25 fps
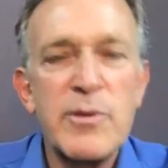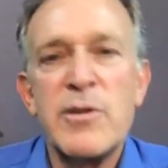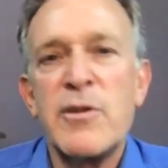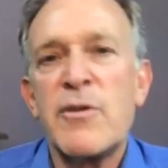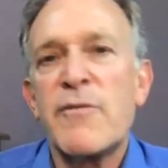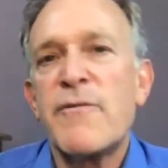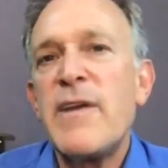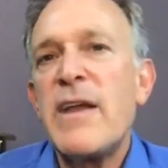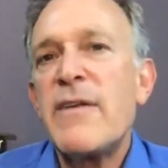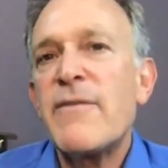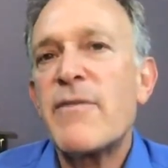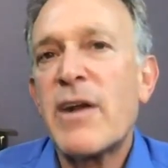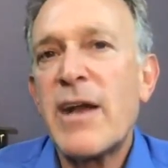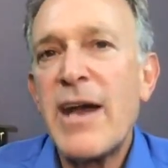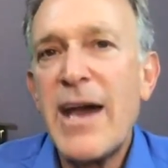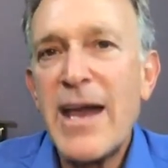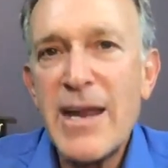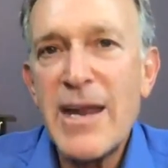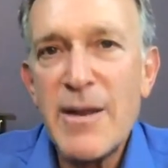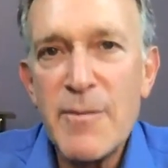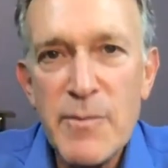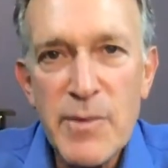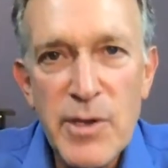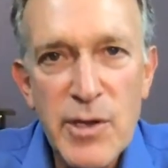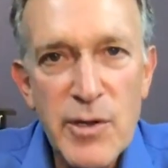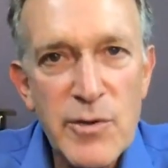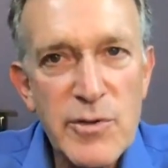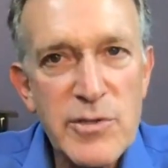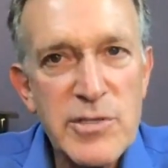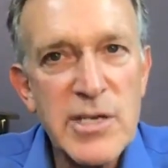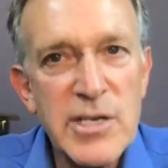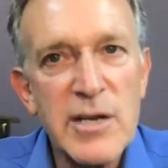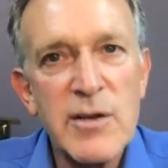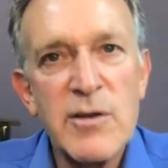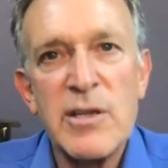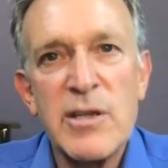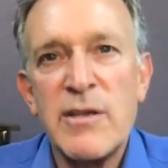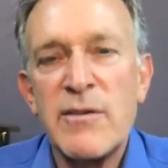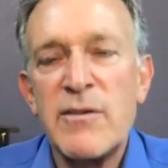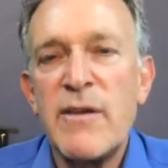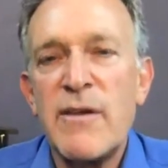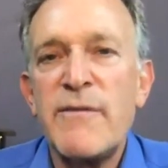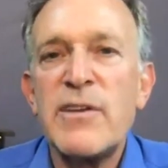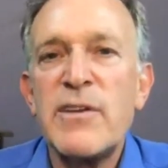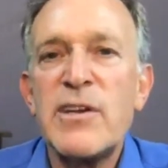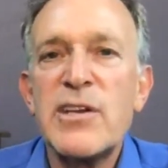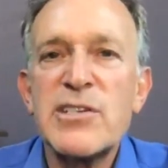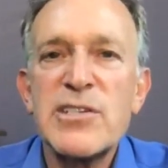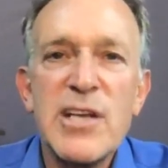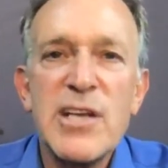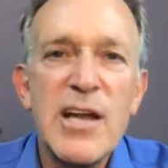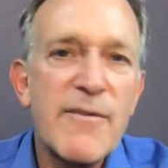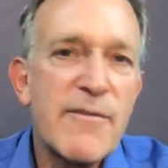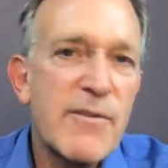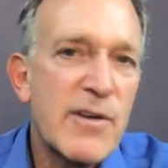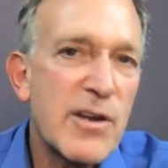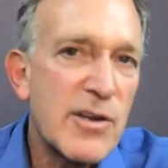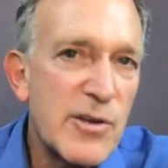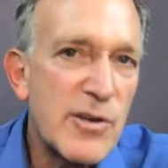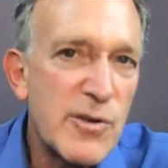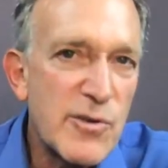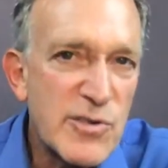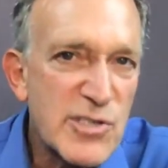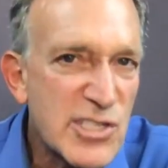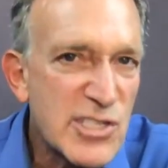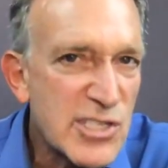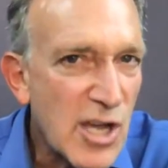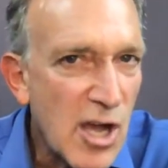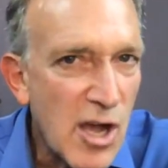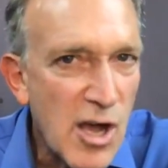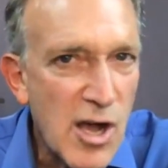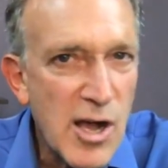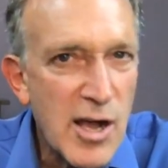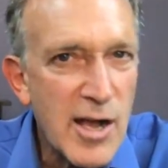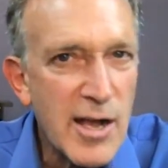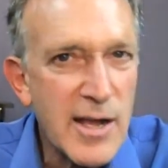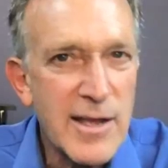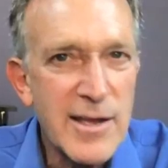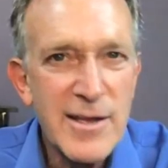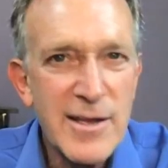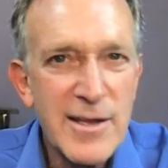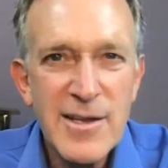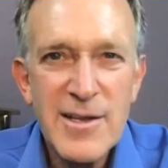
Your favorite kind of music? Have you discovered a new song?